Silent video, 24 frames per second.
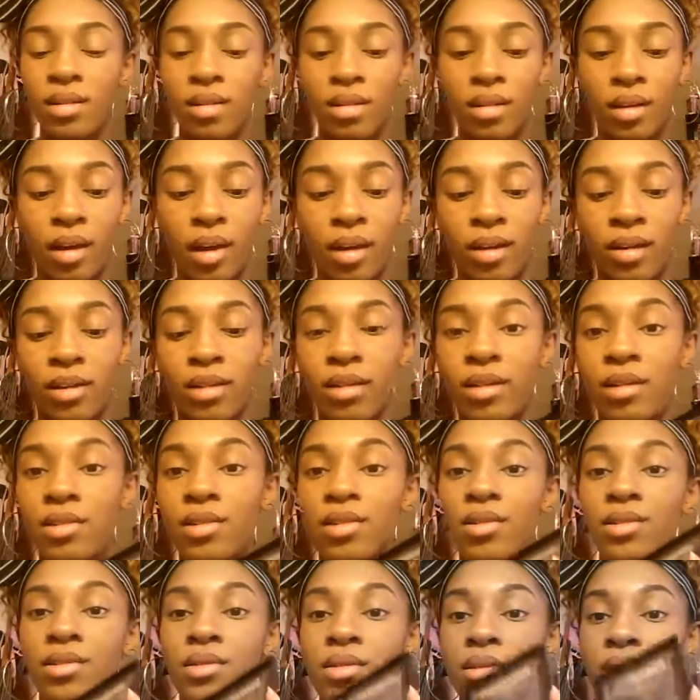Okay, I
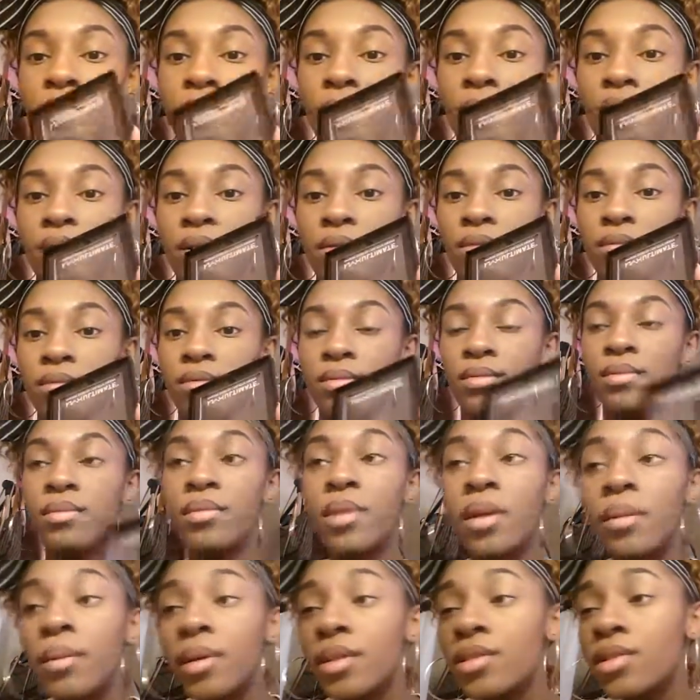just use this brown
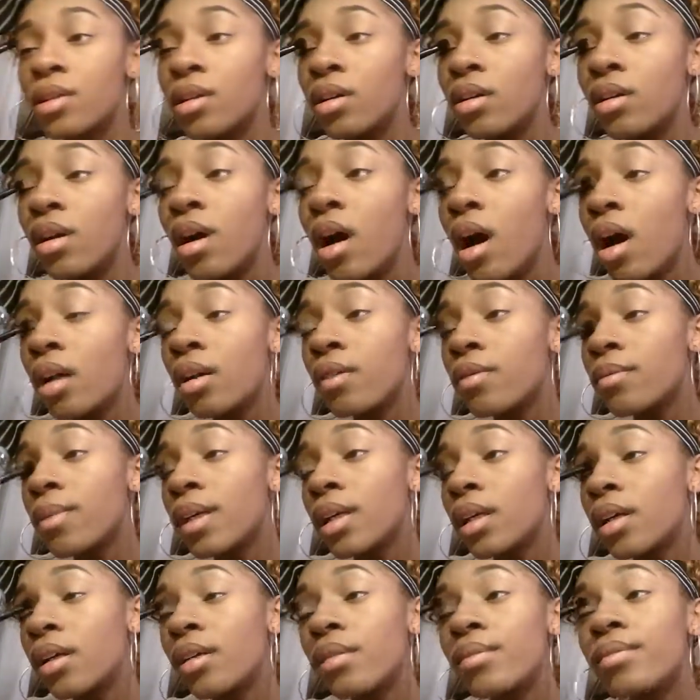pretty much and go all over my
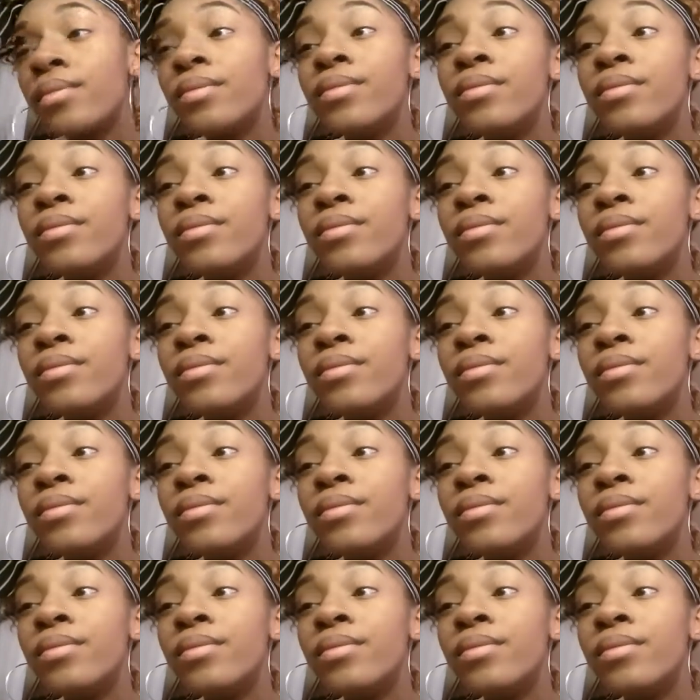lid.